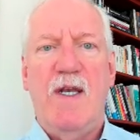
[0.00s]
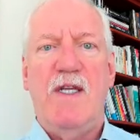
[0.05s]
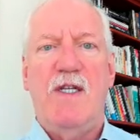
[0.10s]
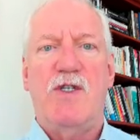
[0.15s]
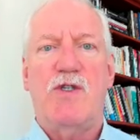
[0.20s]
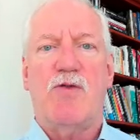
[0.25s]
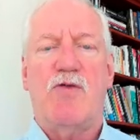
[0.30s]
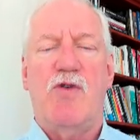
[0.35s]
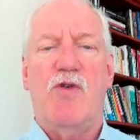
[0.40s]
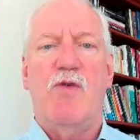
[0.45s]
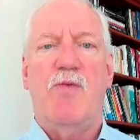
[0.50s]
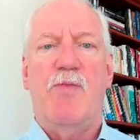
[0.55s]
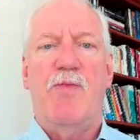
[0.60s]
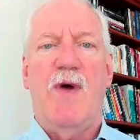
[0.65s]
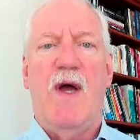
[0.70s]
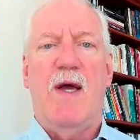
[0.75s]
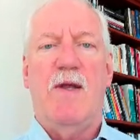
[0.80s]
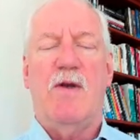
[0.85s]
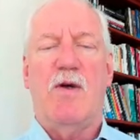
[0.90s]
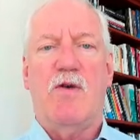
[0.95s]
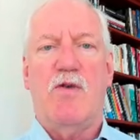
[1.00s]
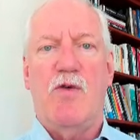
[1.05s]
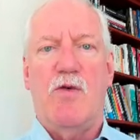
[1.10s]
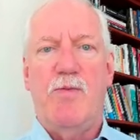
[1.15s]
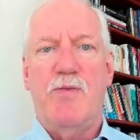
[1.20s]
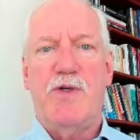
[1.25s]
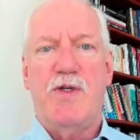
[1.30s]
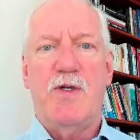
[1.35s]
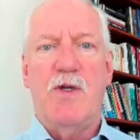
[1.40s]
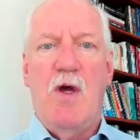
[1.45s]
each group, and the
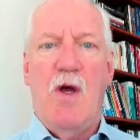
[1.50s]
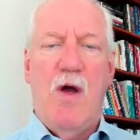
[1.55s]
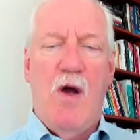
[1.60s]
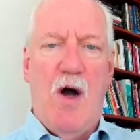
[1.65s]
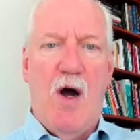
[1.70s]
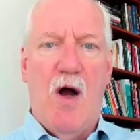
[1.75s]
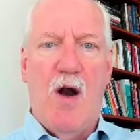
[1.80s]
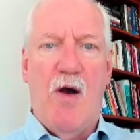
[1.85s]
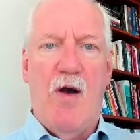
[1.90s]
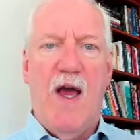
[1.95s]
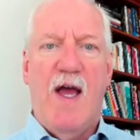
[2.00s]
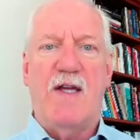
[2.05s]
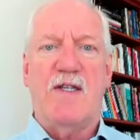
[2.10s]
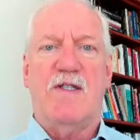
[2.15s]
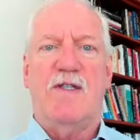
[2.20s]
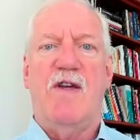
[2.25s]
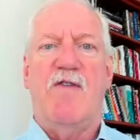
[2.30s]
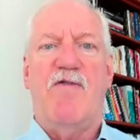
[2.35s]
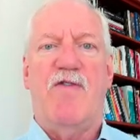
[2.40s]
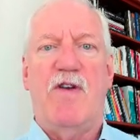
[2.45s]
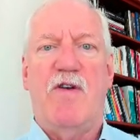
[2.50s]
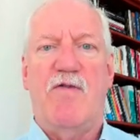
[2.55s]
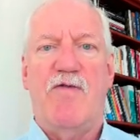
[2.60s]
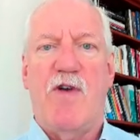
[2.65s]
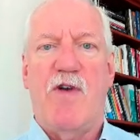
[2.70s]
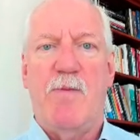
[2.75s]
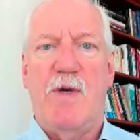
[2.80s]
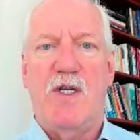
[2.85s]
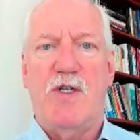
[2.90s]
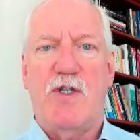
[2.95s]
groups are as different
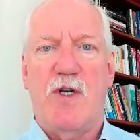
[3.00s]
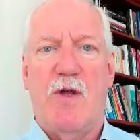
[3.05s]
from each